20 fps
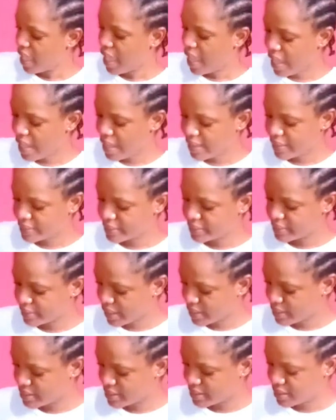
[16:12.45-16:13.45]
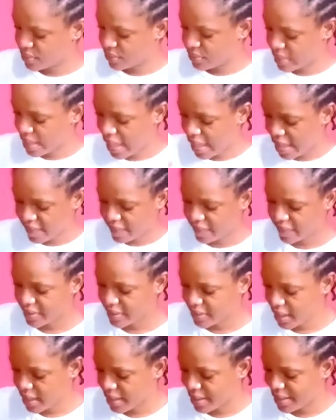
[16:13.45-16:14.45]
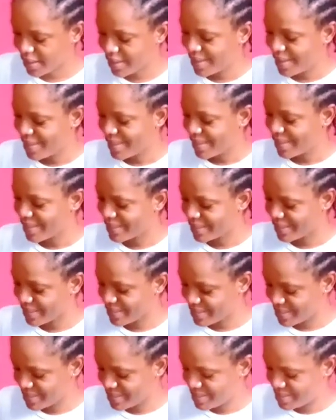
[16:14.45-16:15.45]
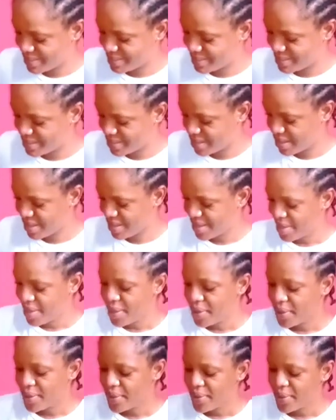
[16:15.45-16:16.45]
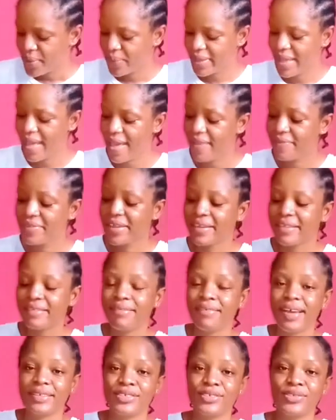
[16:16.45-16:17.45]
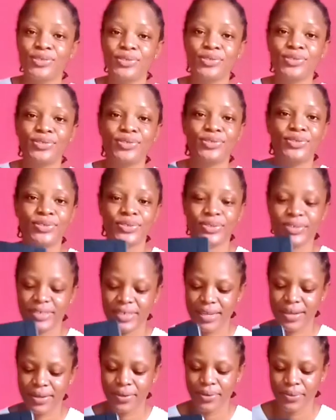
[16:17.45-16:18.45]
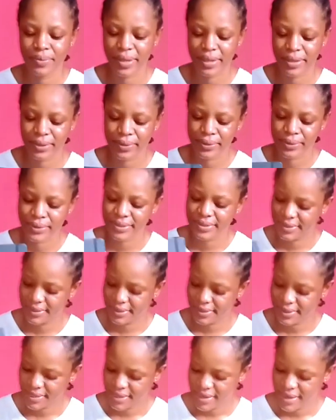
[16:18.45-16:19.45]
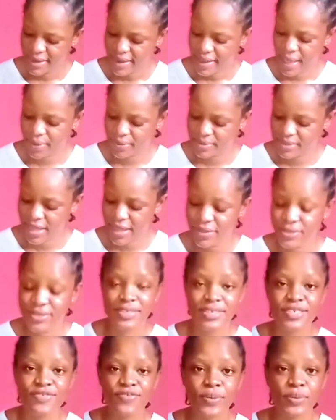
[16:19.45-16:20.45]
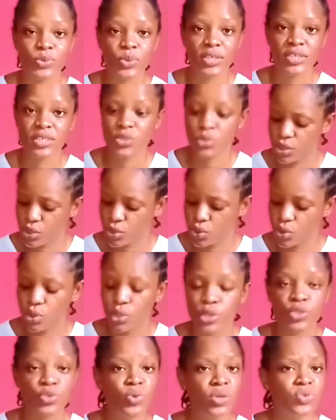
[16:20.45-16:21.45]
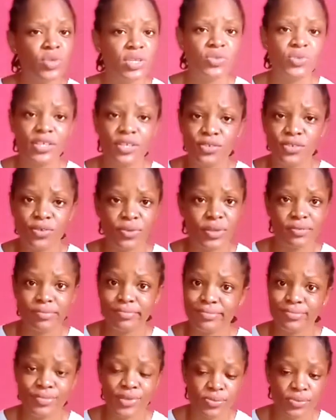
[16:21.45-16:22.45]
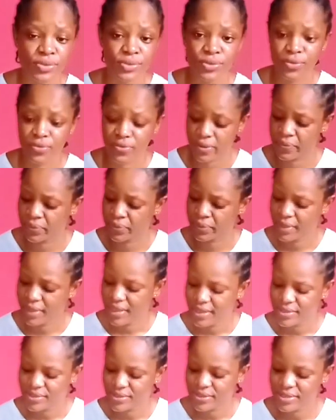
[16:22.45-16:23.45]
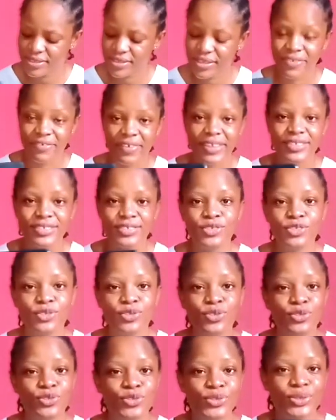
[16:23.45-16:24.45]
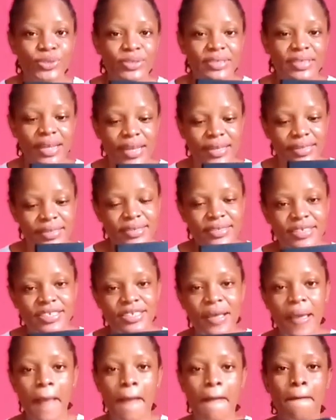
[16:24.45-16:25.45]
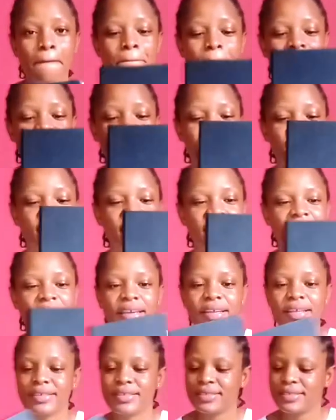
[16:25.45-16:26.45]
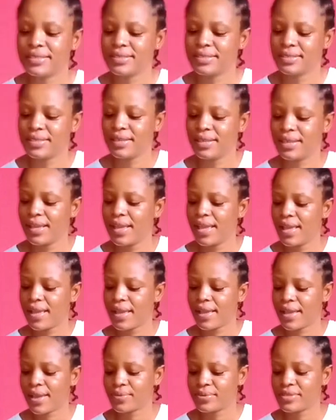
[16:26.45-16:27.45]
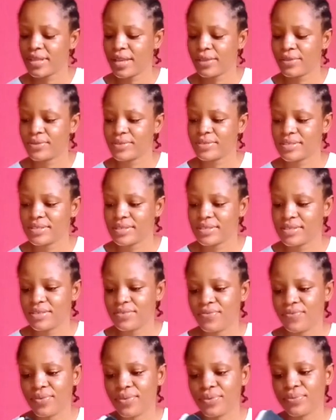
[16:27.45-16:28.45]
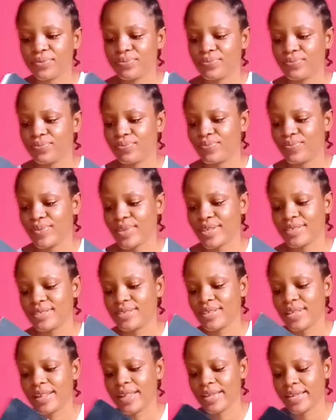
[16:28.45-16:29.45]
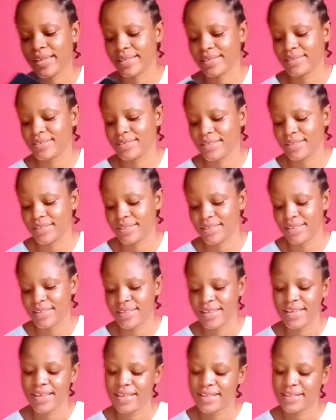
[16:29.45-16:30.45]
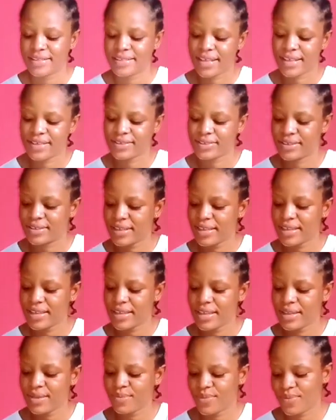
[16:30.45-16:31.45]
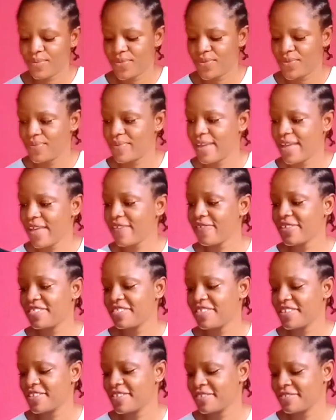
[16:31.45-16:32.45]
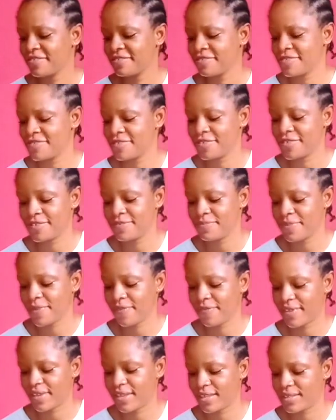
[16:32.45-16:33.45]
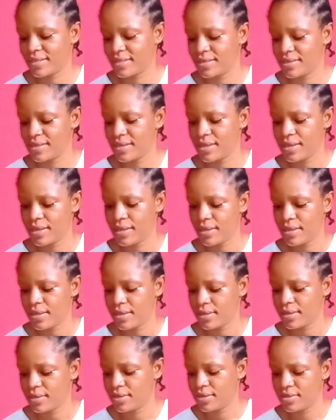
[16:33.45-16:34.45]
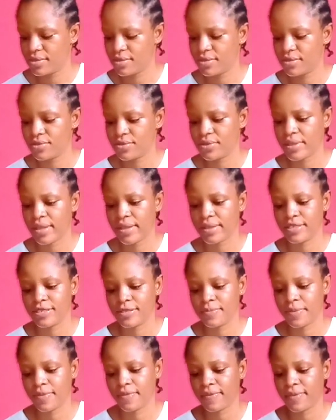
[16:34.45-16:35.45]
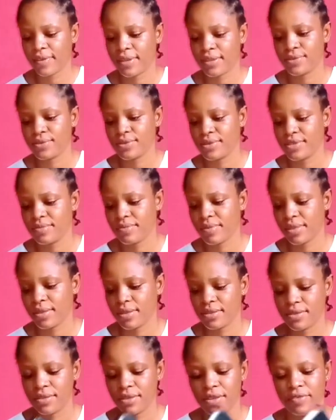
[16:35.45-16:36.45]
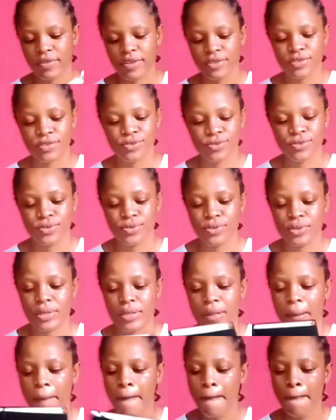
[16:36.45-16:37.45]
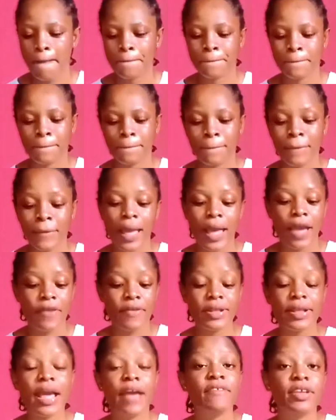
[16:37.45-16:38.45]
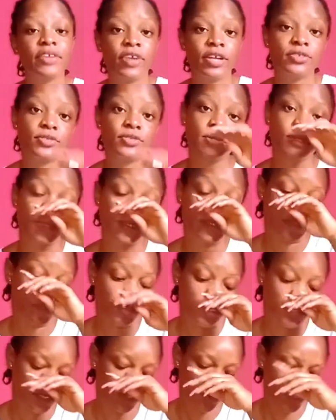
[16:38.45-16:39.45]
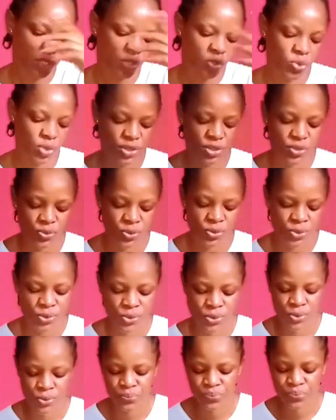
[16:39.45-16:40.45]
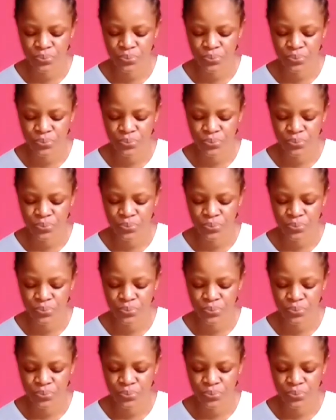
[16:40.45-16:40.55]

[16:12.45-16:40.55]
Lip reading: And next thing we have here is, we have a gratitude journal. Oh my god. I will start using this from 2022 because 2021 is already almost over. So this is a gratitude journal. This is perfect. I will start using it from next year, like I said. That's your name, your mobile, everything. It's just perfect. This journal is perfect. So this is my next day gratitude journal. I already have a gratitude journal for 2021 soon.